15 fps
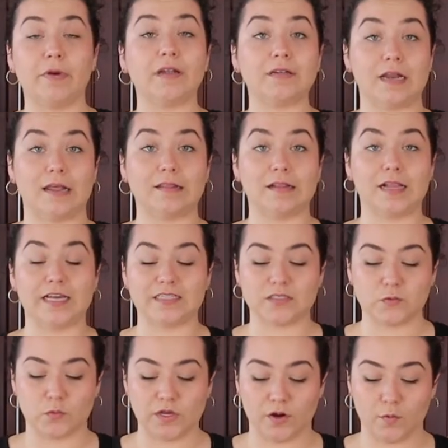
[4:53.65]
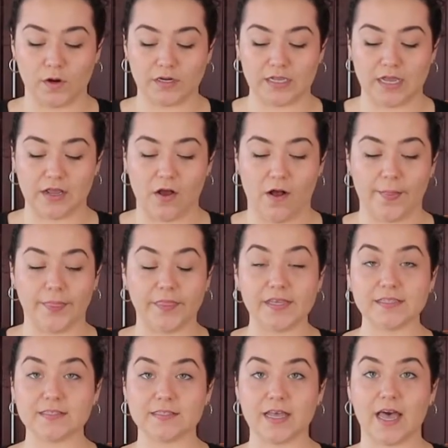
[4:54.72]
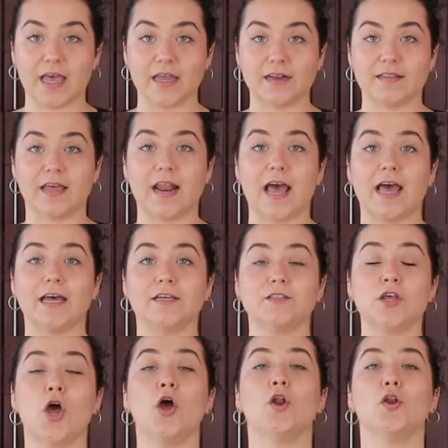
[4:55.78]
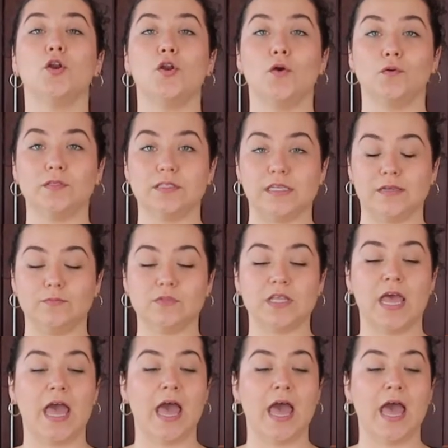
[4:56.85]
But nonetheless, we are working on this side that has no seams.